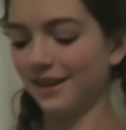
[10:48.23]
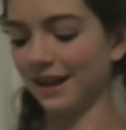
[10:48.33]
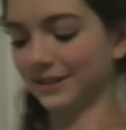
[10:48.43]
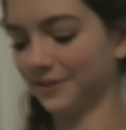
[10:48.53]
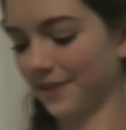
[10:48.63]

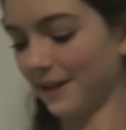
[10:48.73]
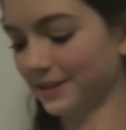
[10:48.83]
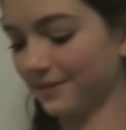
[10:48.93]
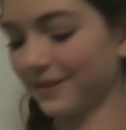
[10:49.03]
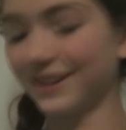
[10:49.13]
Yeah, so that
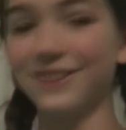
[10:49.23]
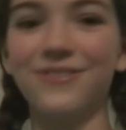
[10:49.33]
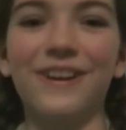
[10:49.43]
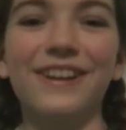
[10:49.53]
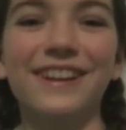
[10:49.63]
was a really
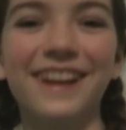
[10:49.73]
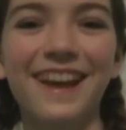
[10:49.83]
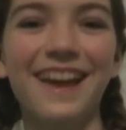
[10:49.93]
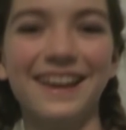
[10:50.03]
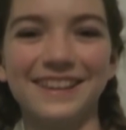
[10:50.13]
fun
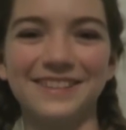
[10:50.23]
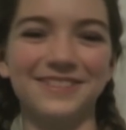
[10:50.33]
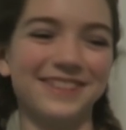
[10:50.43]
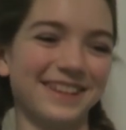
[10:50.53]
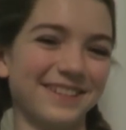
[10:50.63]
and
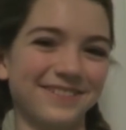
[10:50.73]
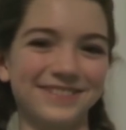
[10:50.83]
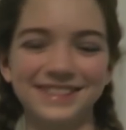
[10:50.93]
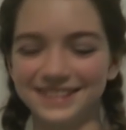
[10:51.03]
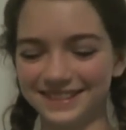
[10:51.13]
cute
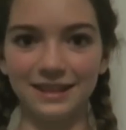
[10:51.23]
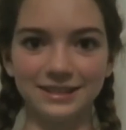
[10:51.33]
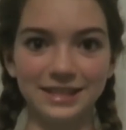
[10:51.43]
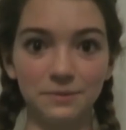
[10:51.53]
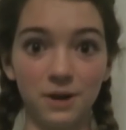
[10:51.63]
gift
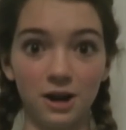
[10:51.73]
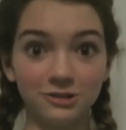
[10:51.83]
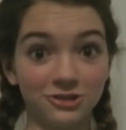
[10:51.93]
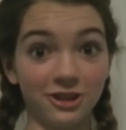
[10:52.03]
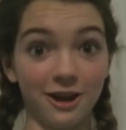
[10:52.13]
let's see what
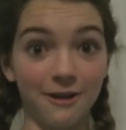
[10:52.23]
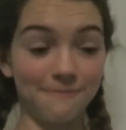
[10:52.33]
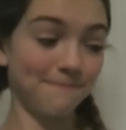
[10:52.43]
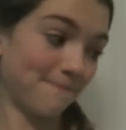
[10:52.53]
Audrey got.